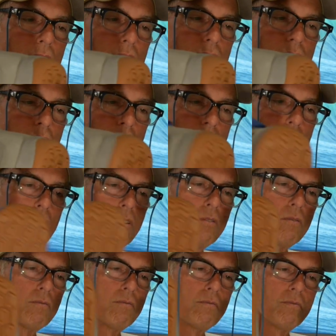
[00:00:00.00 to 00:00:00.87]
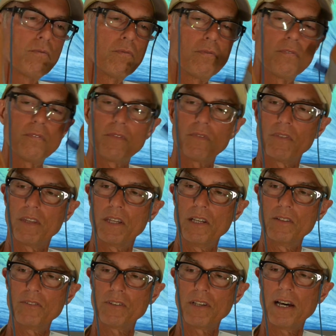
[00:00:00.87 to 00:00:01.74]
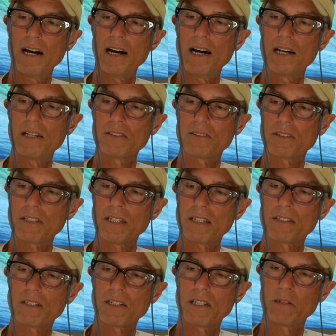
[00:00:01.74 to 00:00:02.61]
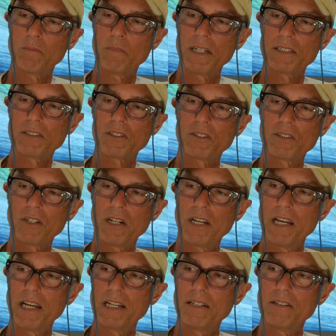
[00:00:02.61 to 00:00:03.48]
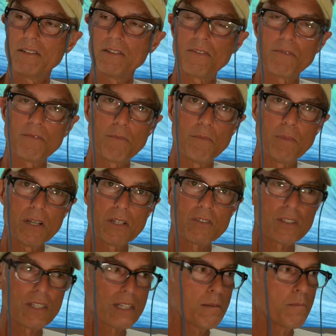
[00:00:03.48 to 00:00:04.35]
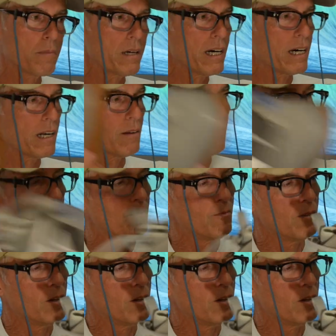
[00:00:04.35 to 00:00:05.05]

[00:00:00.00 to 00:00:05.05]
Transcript: So these guys look like they're going to make the grade. Best thing about